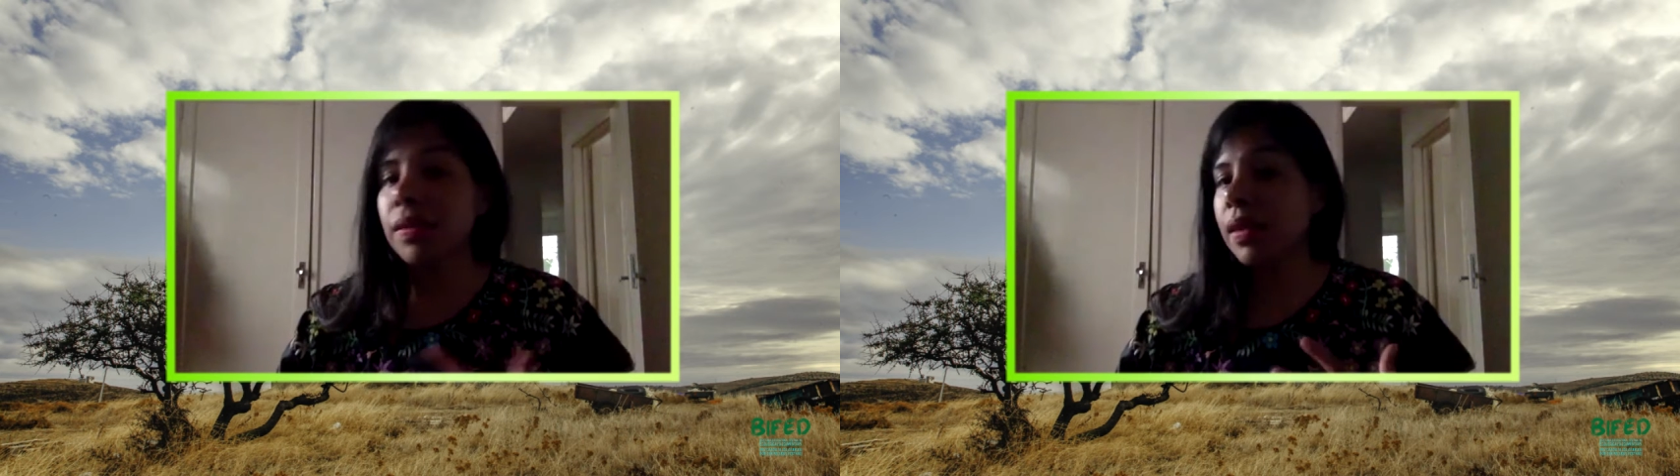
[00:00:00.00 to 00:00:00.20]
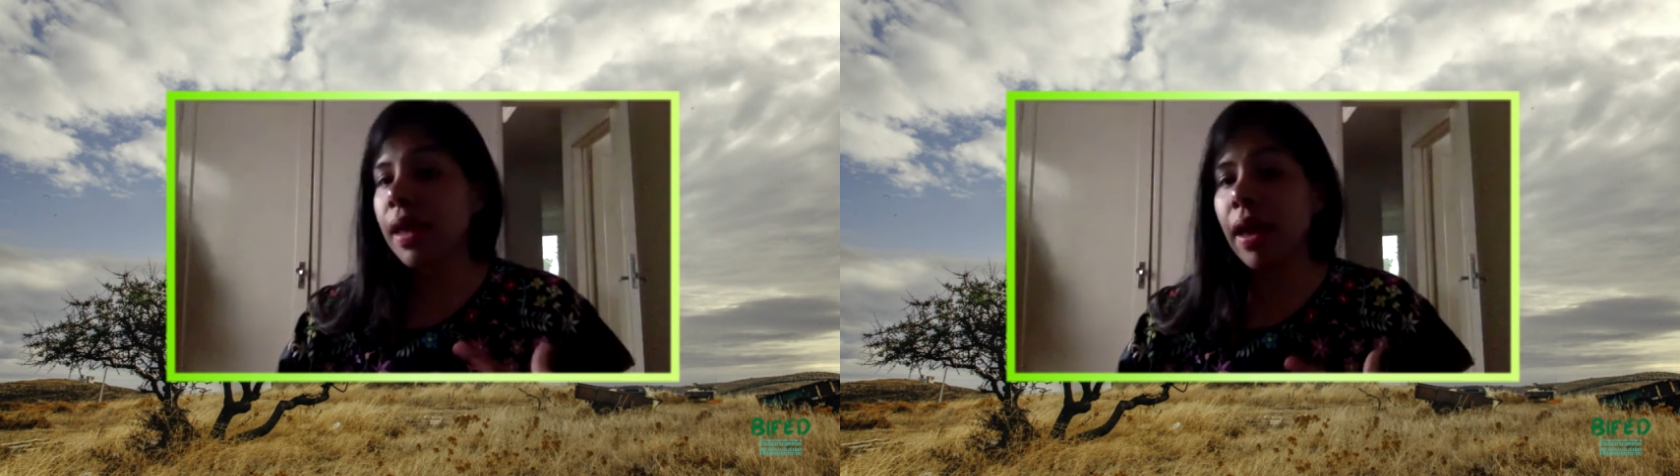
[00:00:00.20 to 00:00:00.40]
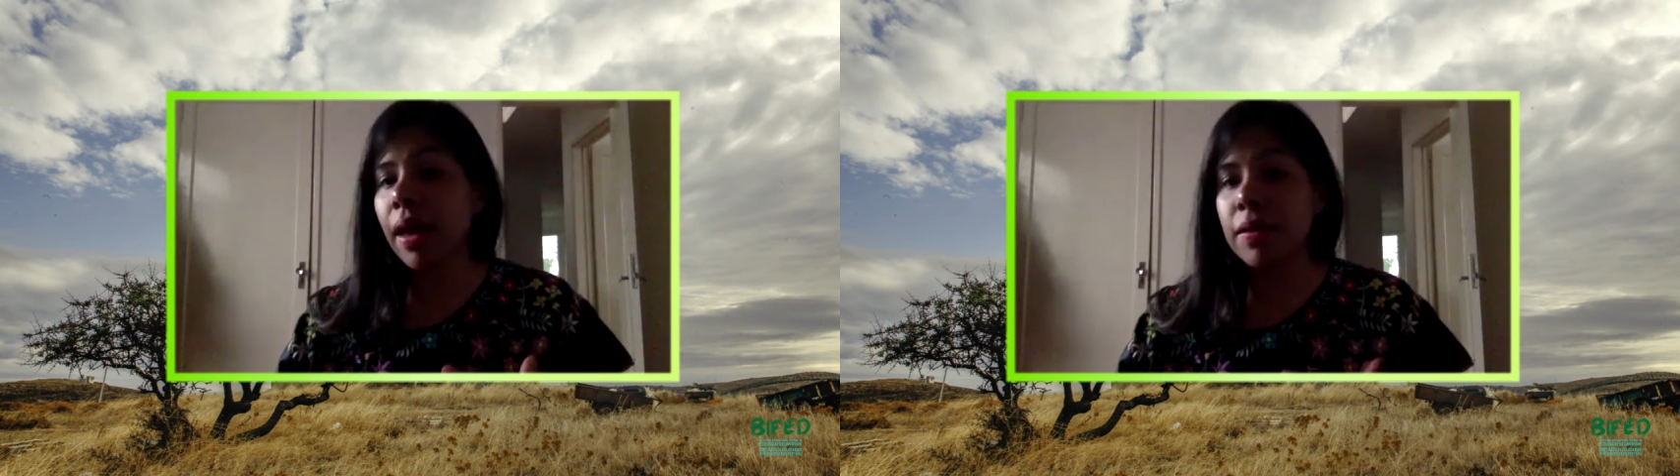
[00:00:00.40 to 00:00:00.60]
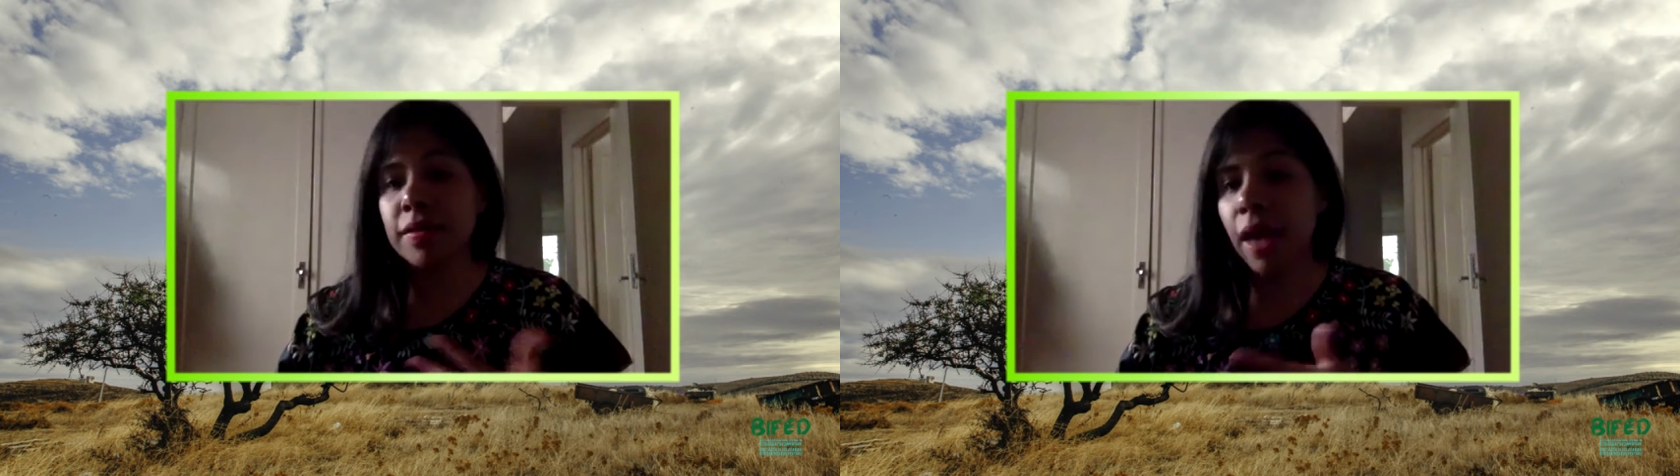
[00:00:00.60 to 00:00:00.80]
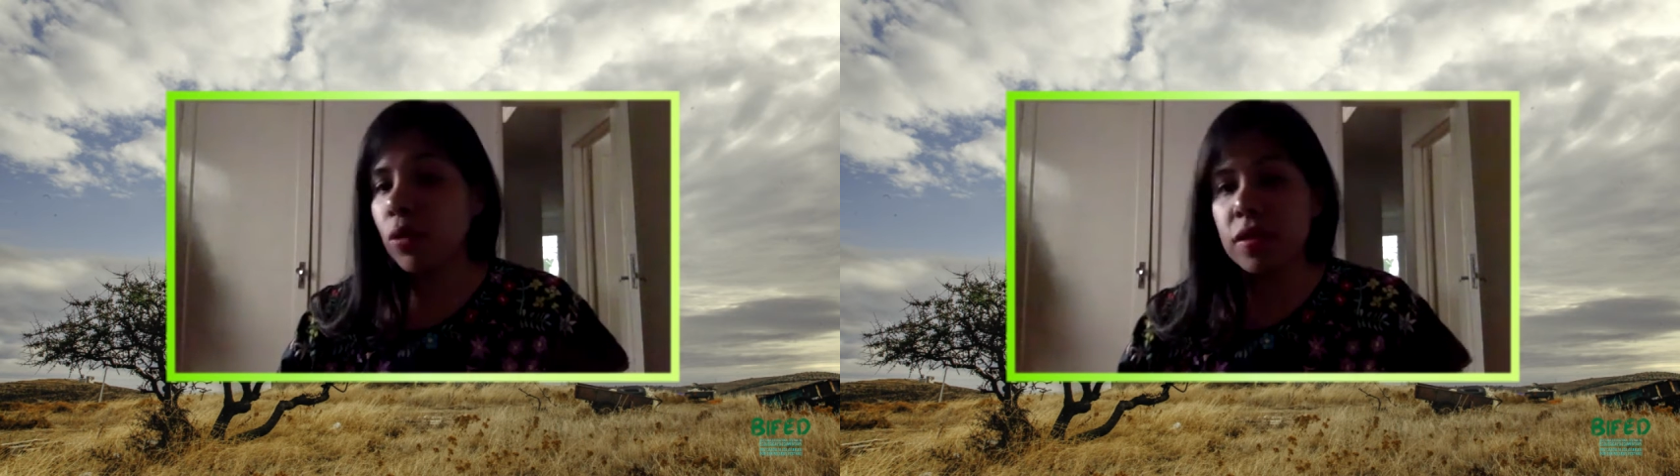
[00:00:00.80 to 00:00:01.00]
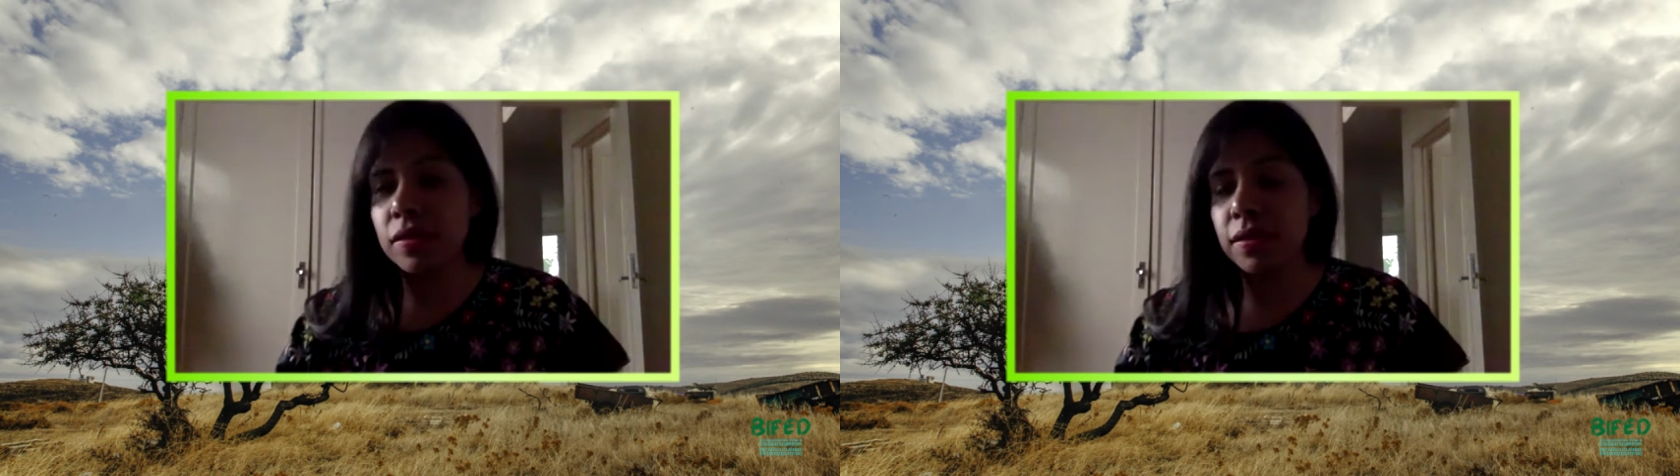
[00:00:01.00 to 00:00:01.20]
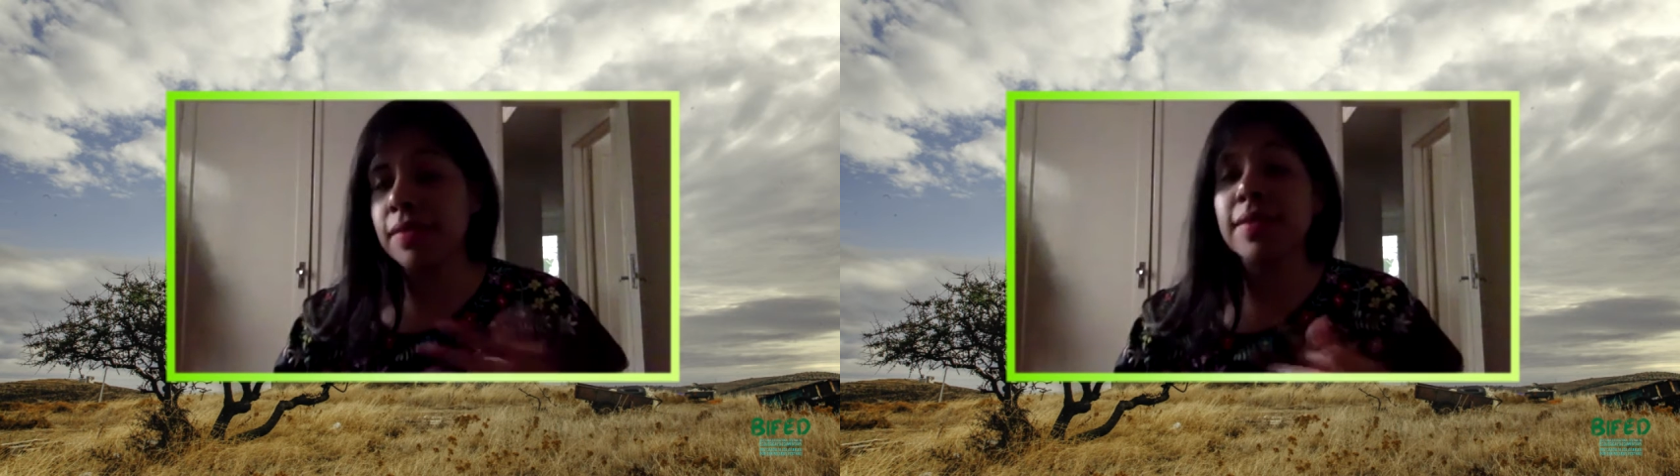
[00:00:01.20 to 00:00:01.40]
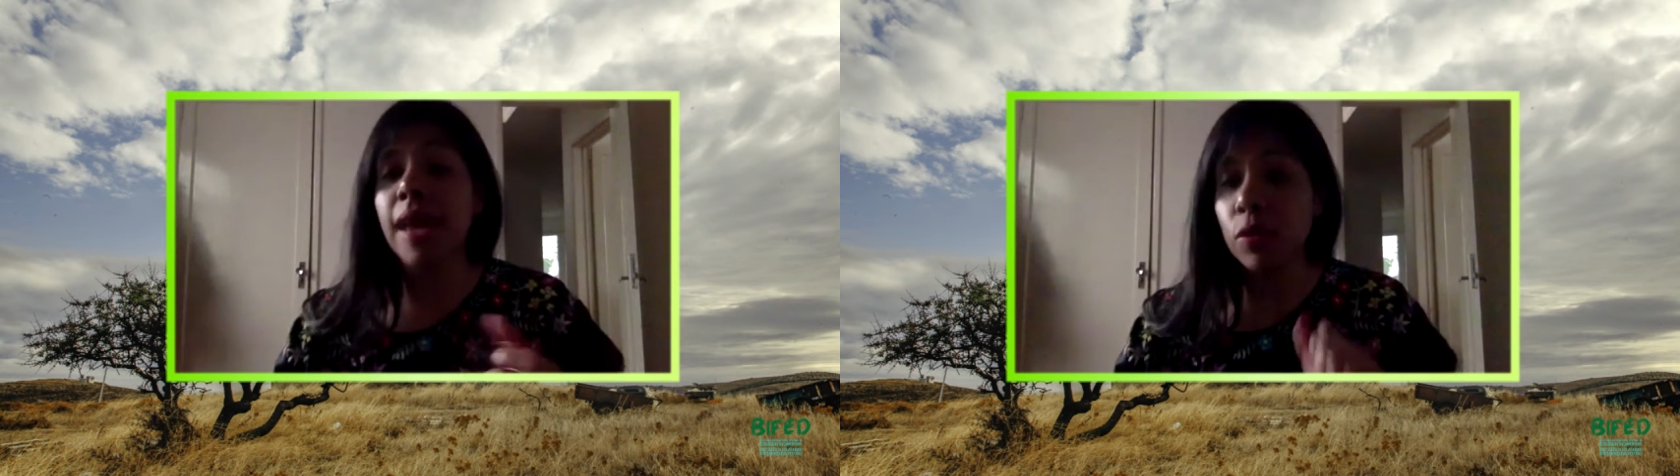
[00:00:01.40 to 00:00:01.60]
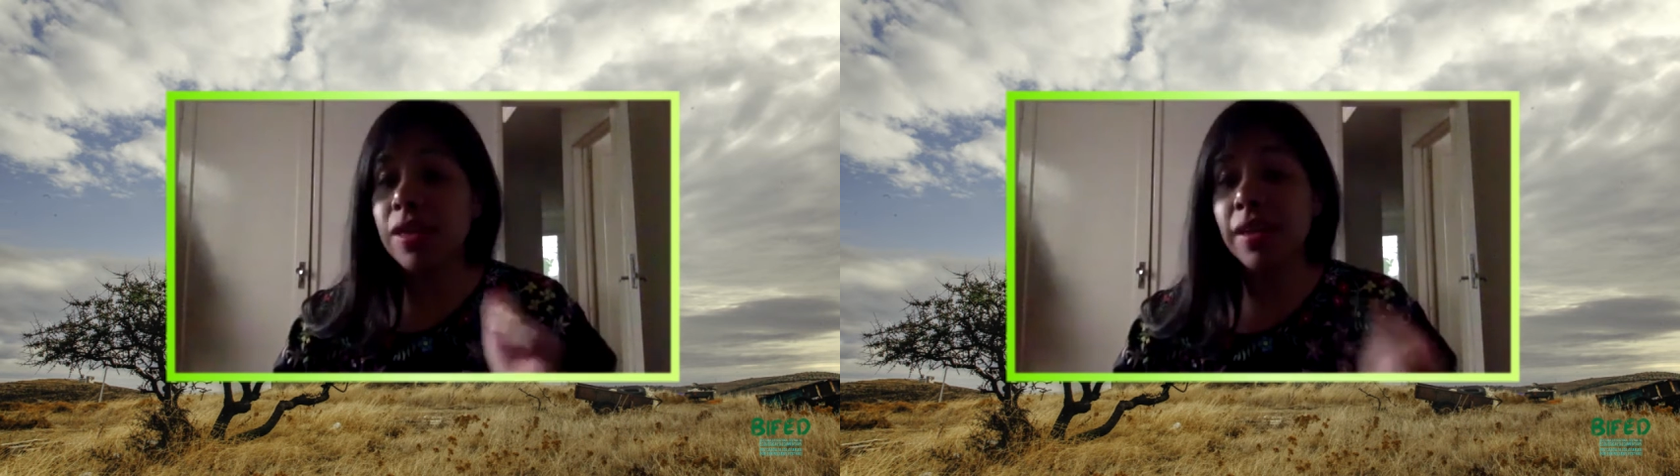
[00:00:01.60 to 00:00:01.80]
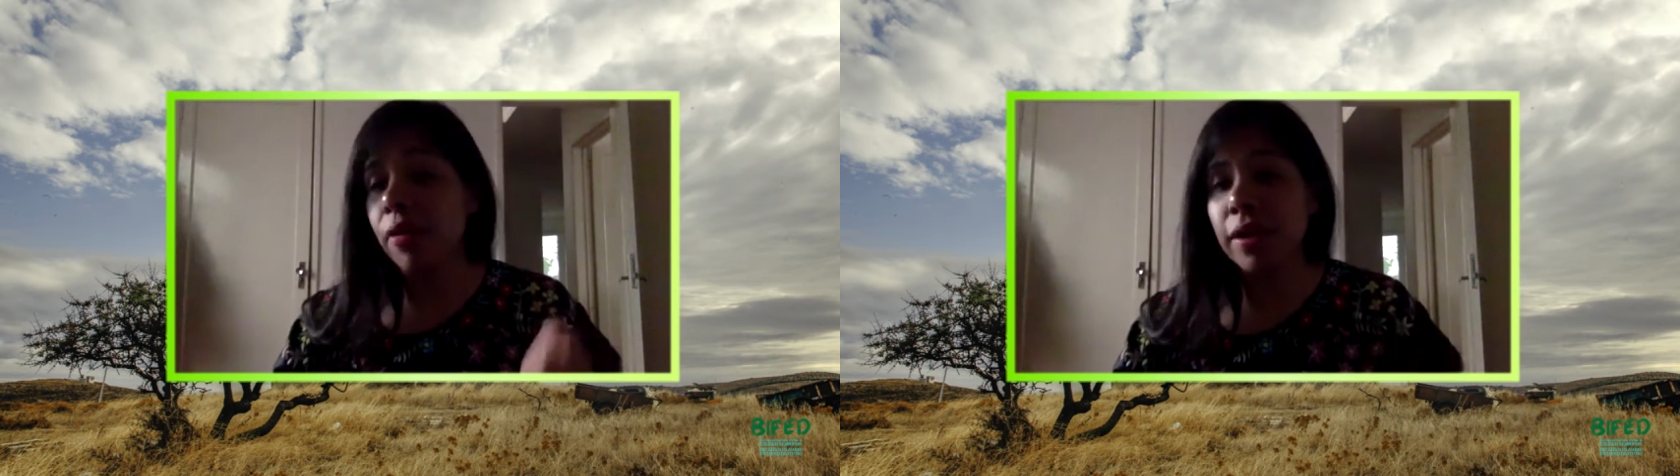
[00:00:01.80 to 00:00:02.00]
the
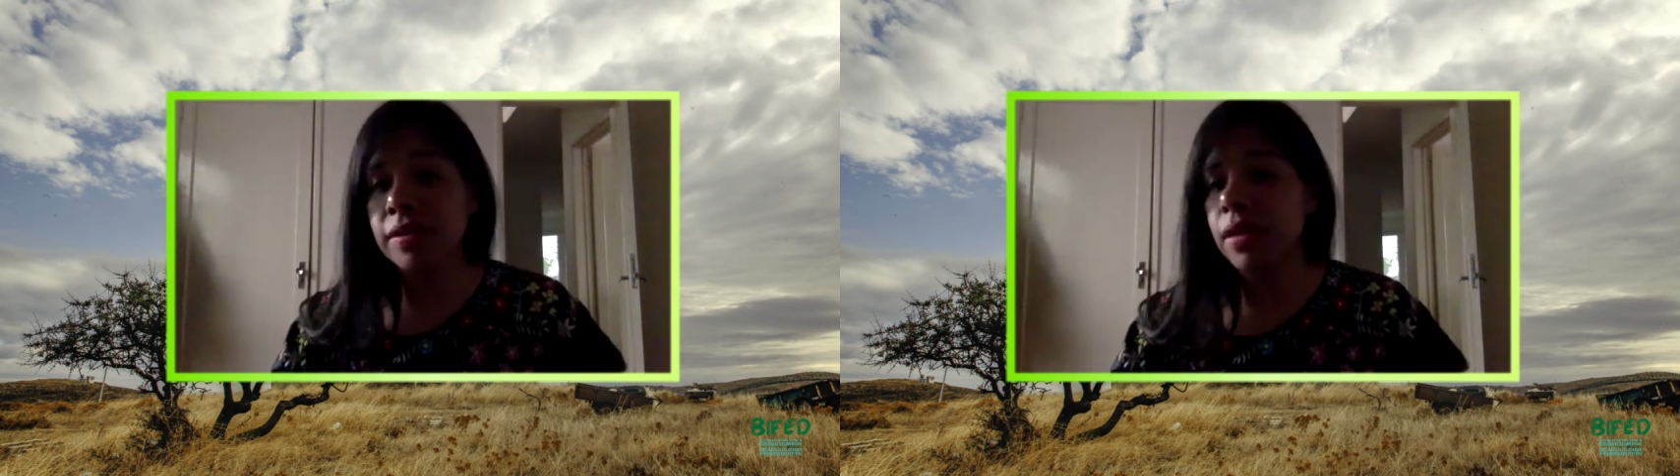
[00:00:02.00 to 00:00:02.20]
direct